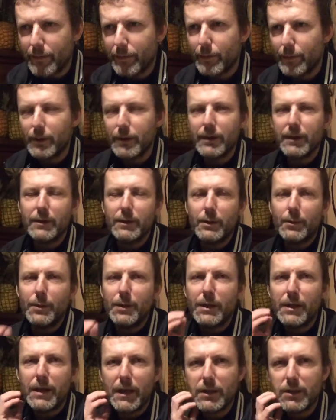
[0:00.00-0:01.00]
It could be
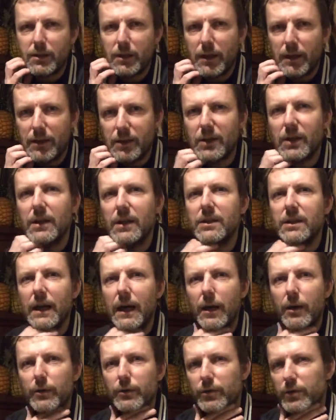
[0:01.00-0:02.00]
the next thing. Tea
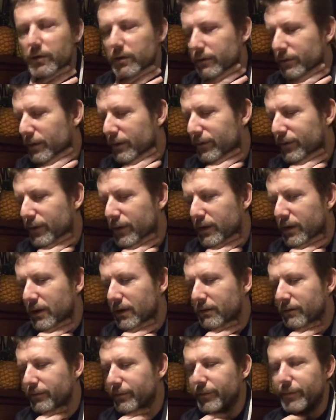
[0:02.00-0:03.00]
towels with
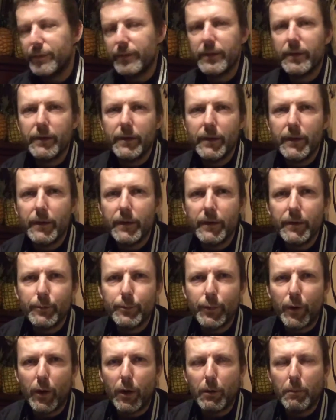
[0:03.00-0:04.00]
fucking
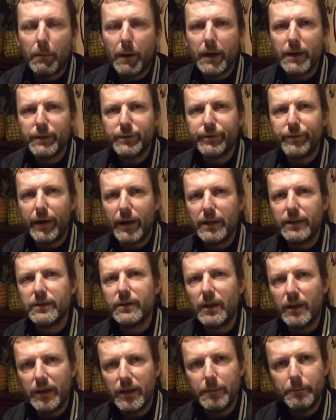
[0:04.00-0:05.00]
Brian May's face
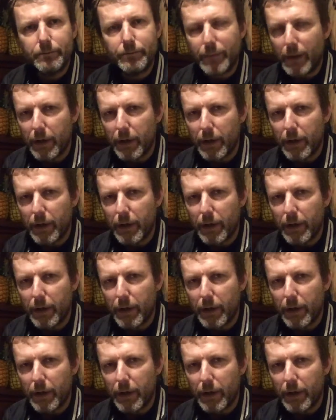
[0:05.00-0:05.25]
on it.